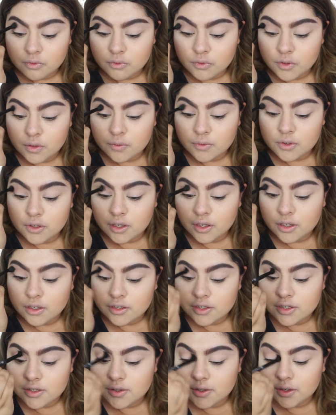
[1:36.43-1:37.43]
You
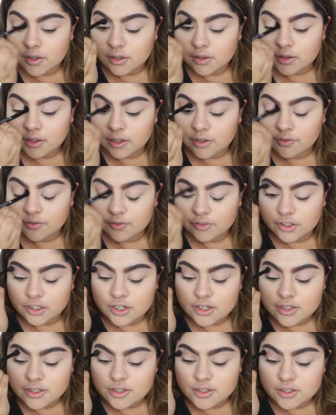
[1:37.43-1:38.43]
could do your lid
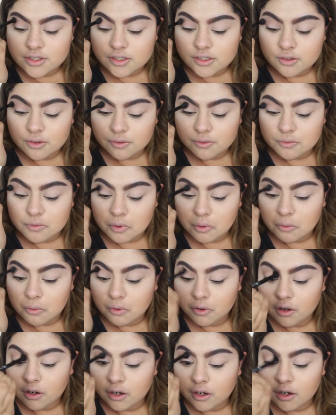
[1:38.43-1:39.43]
first,
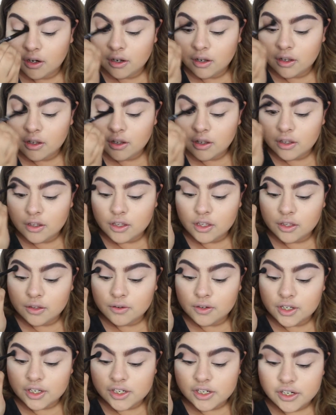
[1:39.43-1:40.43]
or you
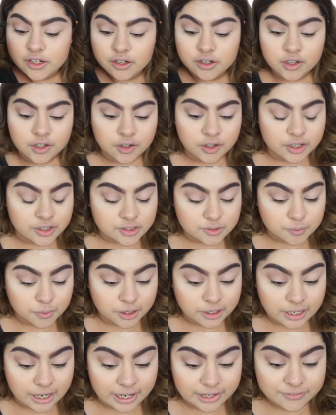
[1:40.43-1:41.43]
could do your crease
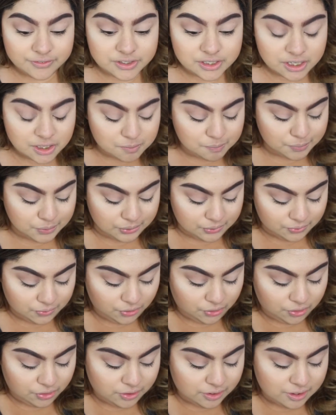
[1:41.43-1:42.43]
work. I've done
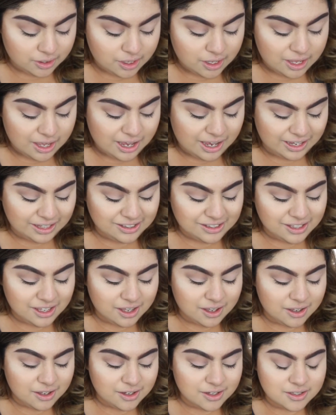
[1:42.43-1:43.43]
both. I
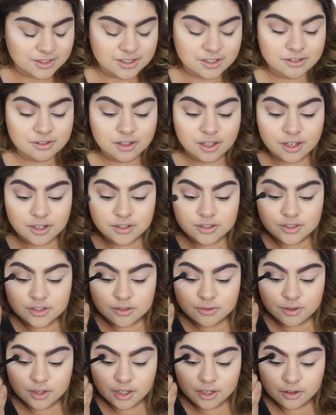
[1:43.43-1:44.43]
kind of like
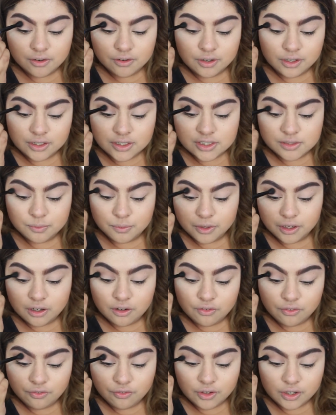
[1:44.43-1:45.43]
doing crease
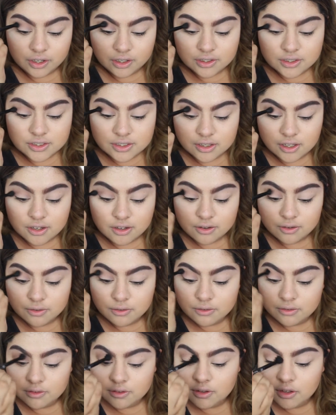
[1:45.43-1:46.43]
work first
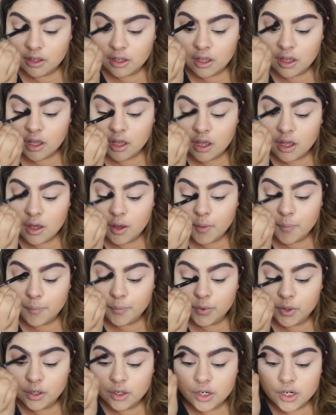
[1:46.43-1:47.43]
though.
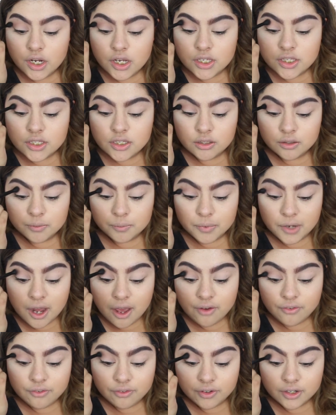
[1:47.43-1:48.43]
Personal
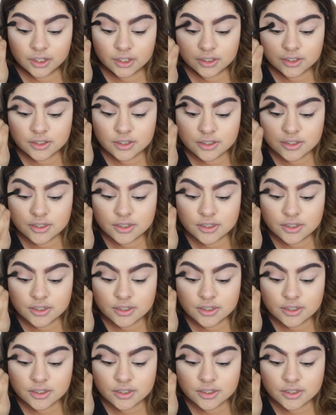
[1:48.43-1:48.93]
preference.